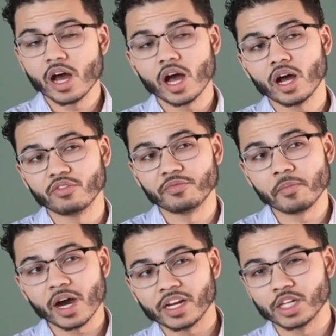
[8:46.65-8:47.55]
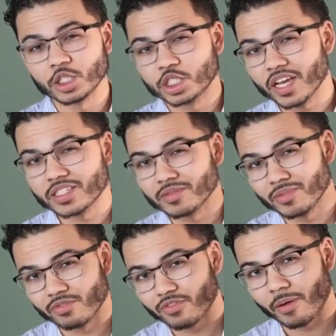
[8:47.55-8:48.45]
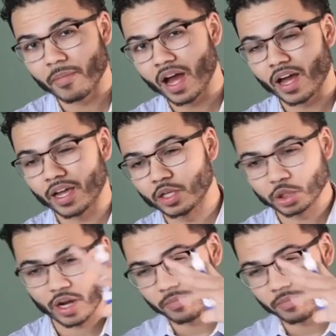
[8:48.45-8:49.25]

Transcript: of money chasing me from behind, trying to